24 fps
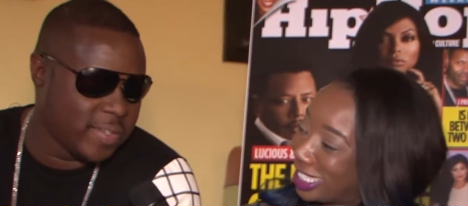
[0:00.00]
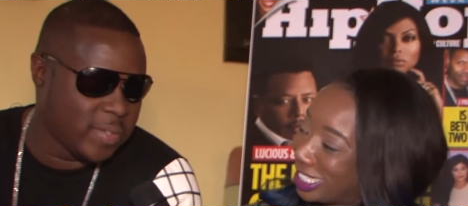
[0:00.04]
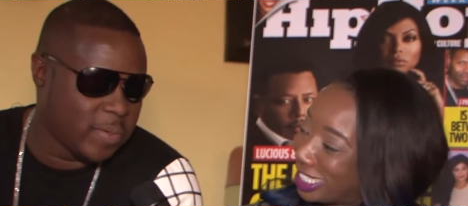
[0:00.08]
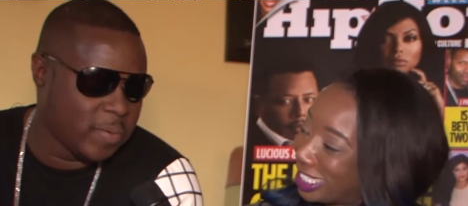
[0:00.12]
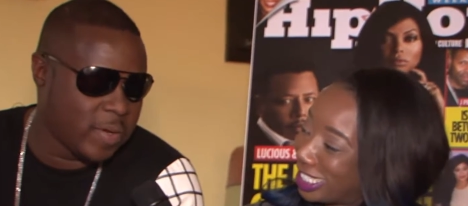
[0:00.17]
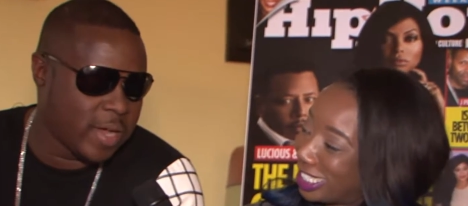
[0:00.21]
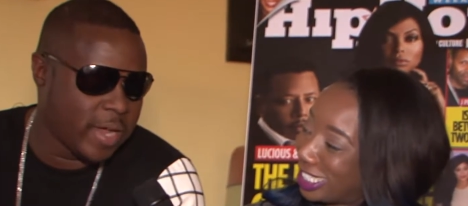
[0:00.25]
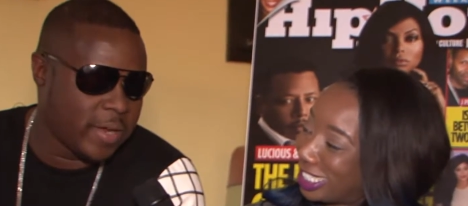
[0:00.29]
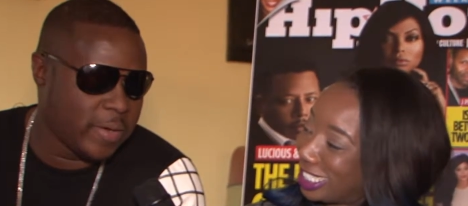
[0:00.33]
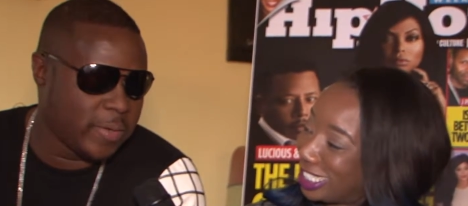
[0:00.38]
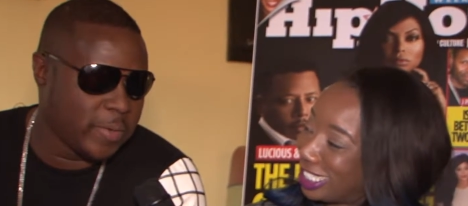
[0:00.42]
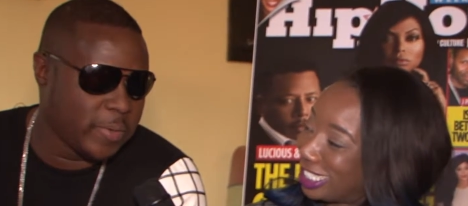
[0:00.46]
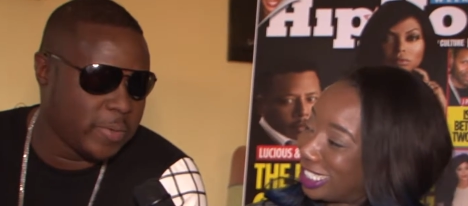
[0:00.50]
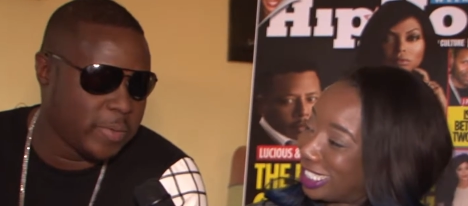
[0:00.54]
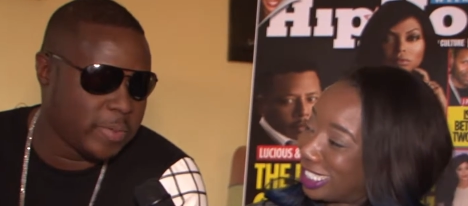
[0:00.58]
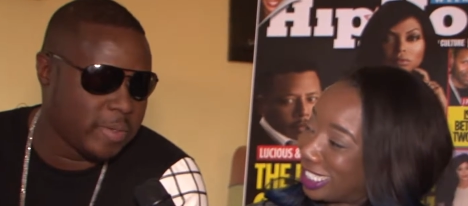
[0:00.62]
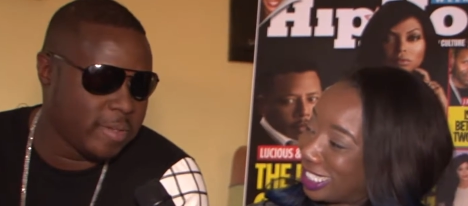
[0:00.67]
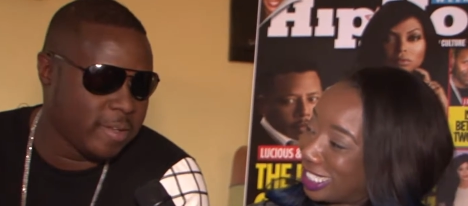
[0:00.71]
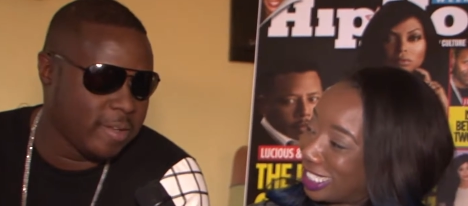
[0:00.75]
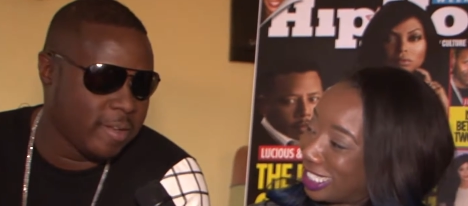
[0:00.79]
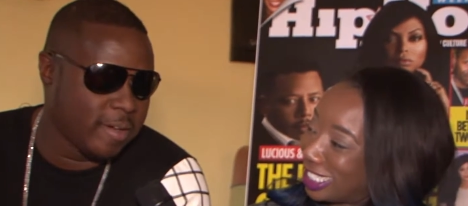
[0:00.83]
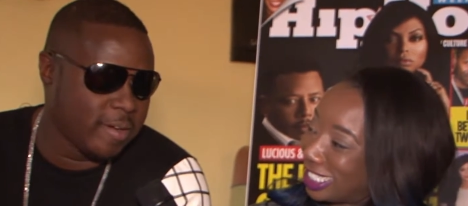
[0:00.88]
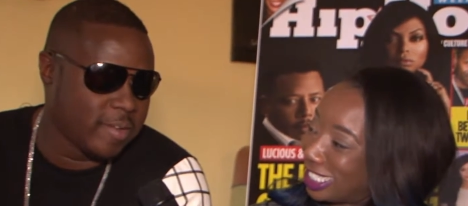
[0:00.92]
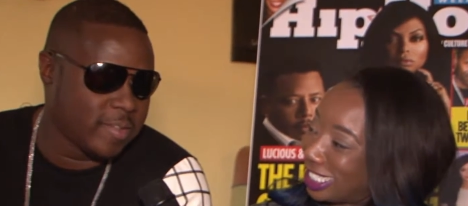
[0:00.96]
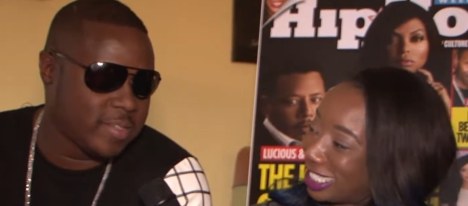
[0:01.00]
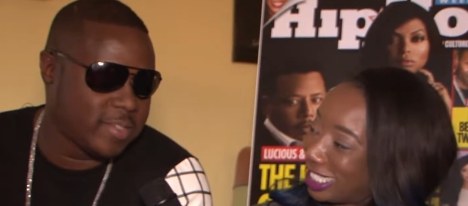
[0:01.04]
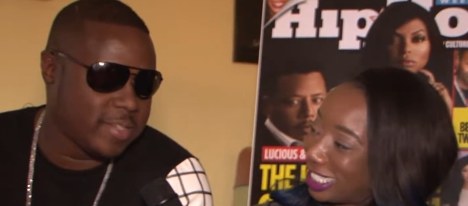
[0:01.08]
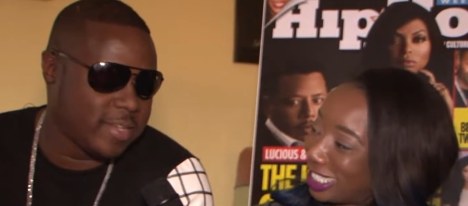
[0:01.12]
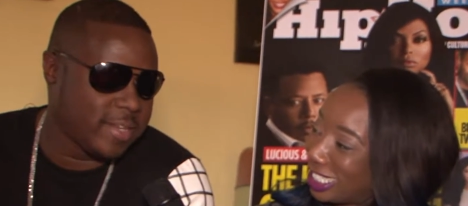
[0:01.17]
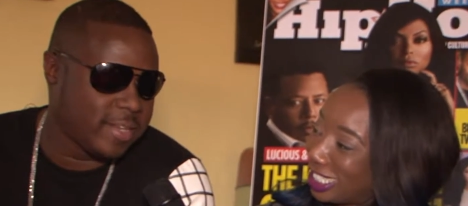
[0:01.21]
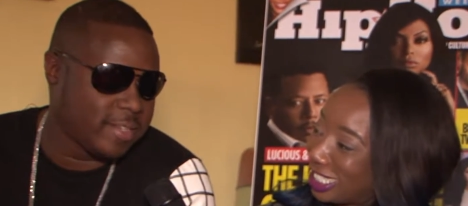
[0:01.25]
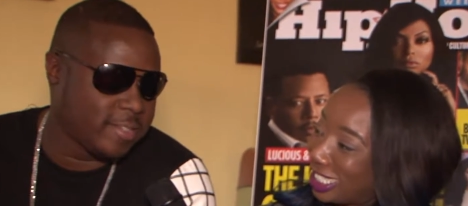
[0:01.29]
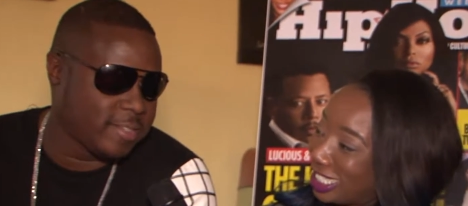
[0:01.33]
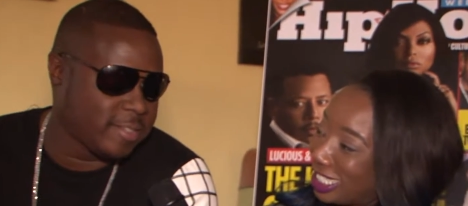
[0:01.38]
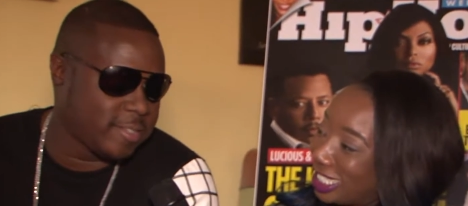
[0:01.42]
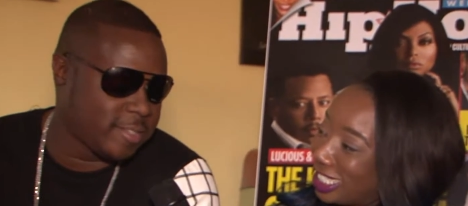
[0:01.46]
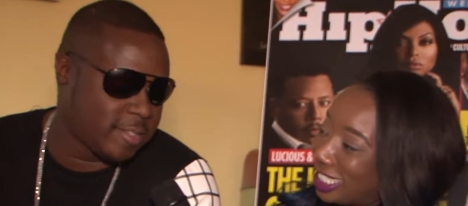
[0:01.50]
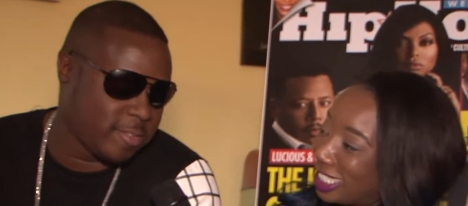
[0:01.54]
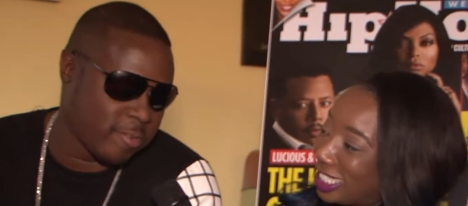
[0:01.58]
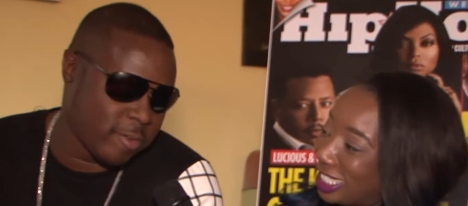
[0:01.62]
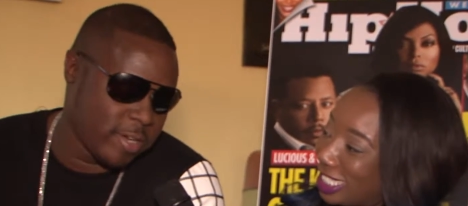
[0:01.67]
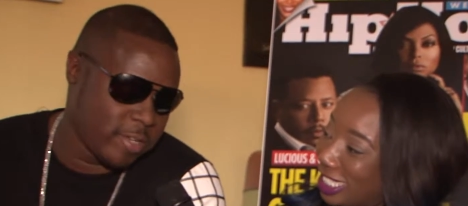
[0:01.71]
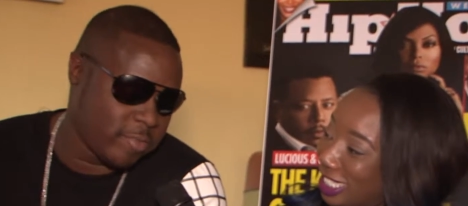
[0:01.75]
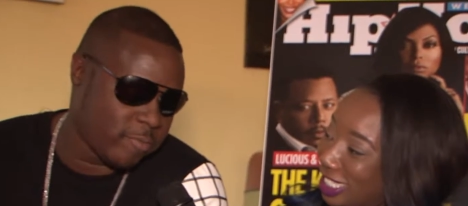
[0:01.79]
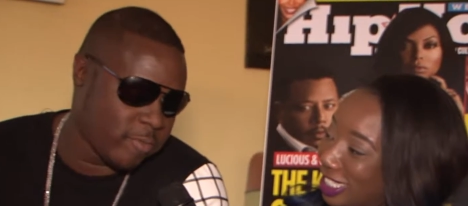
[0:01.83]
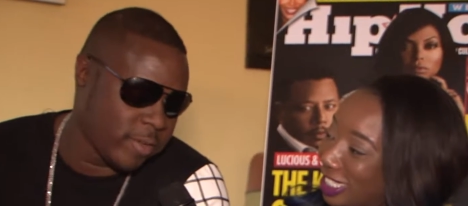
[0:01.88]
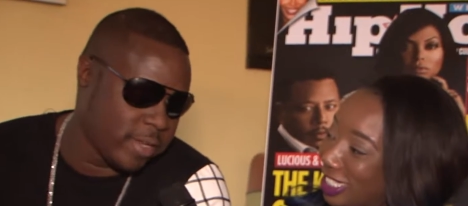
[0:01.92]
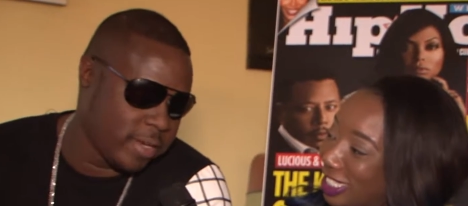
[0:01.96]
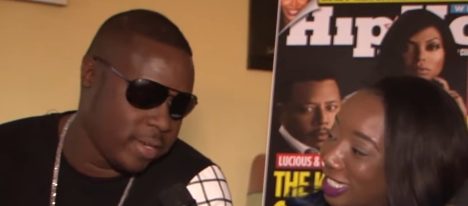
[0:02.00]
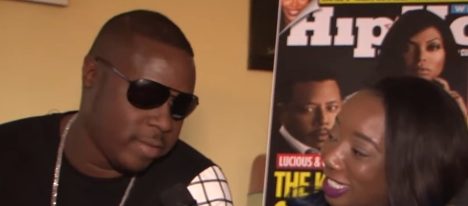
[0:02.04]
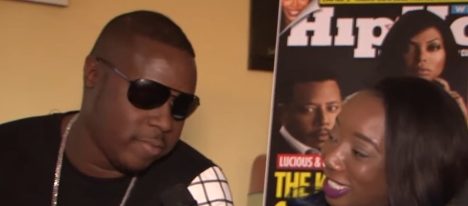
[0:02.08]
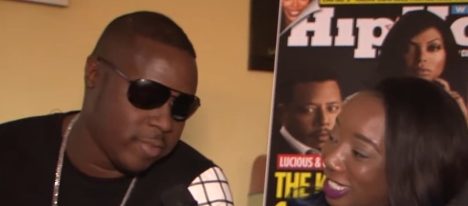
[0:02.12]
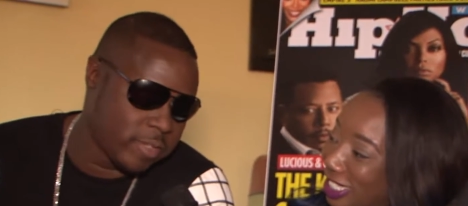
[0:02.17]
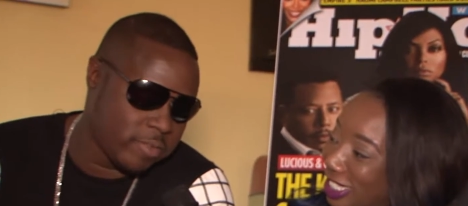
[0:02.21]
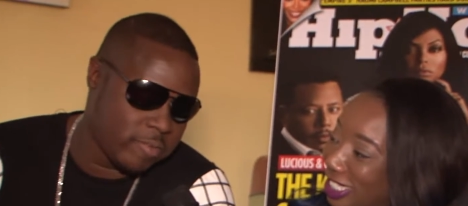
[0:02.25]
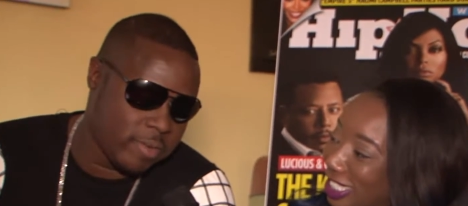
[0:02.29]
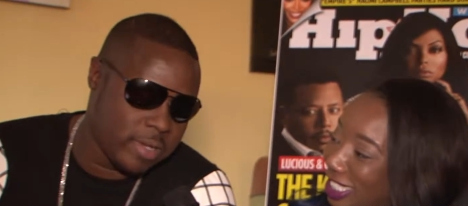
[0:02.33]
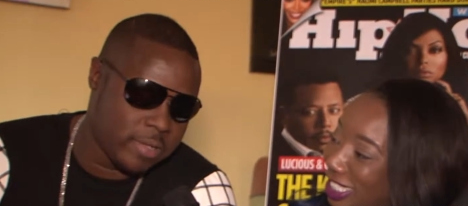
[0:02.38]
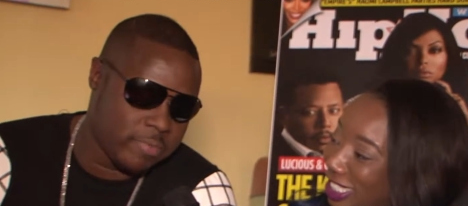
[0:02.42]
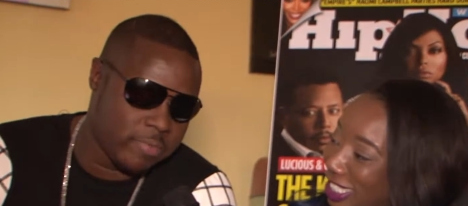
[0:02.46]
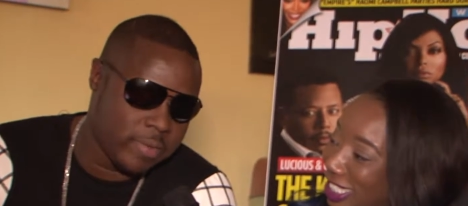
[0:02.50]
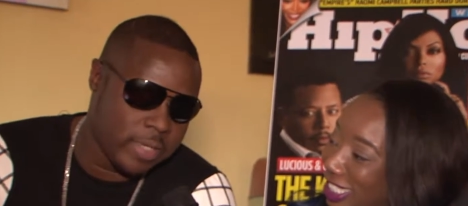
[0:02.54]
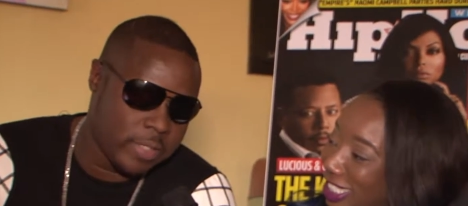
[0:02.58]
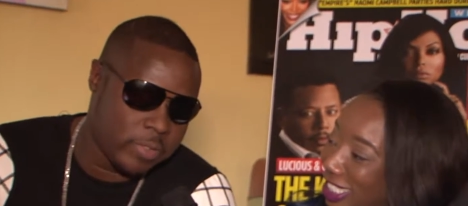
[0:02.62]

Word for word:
Speaker 1: do what I do. You know what I'm saying? It's just stress free, living stress free.